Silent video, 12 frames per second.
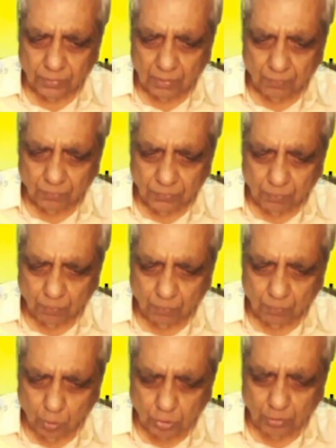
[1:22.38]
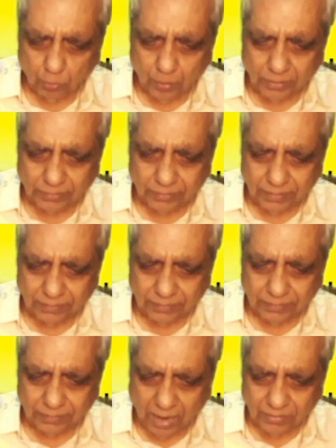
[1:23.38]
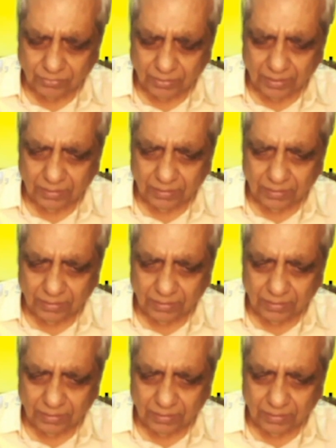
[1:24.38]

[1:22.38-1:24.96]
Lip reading: Most of the questions asked in